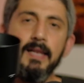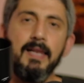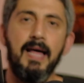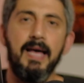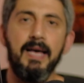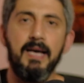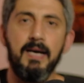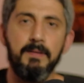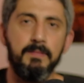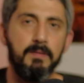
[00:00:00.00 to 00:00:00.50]

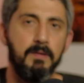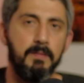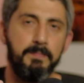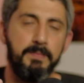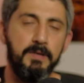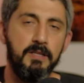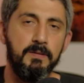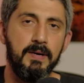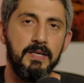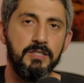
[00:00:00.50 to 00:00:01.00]
like
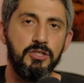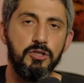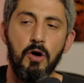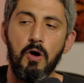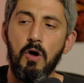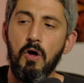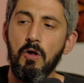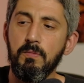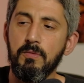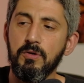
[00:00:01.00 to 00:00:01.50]
pretty much
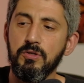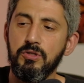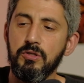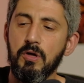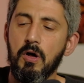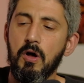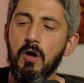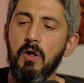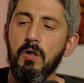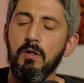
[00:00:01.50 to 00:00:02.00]

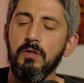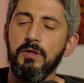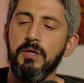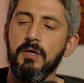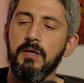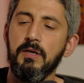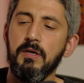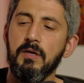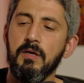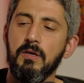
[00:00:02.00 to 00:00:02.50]
almost all
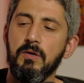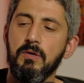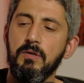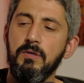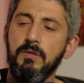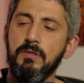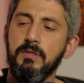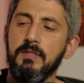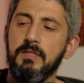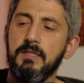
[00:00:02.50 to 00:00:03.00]
the
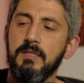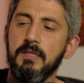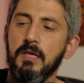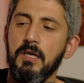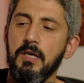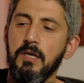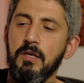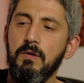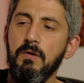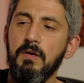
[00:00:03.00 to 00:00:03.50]

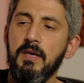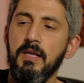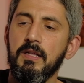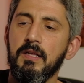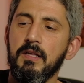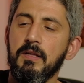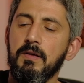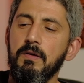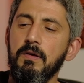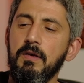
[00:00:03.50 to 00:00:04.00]
hoods, you can
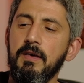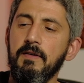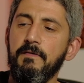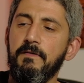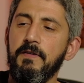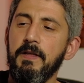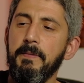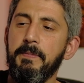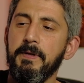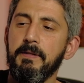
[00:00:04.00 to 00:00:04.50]

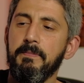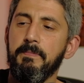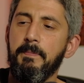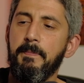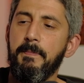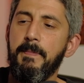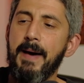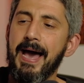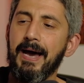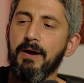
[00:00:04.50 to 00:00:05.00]
flip
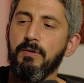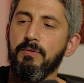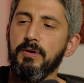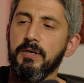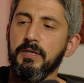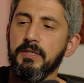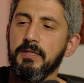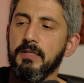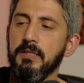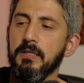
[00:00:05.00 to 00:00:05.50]
it
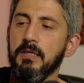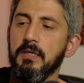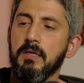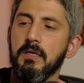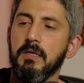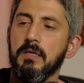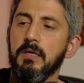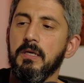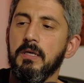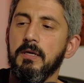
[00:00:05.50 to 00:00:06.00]
backwards.
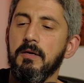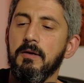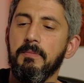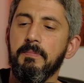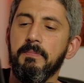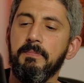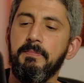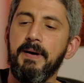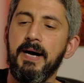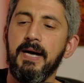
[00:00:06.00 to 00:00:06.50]

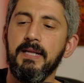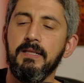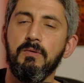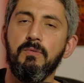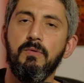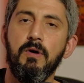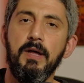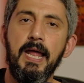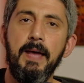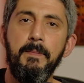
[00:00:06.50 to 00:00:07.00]
But
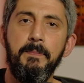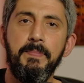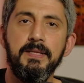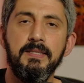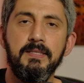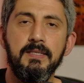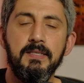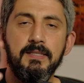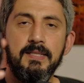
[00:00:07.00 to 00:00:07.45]
what happens is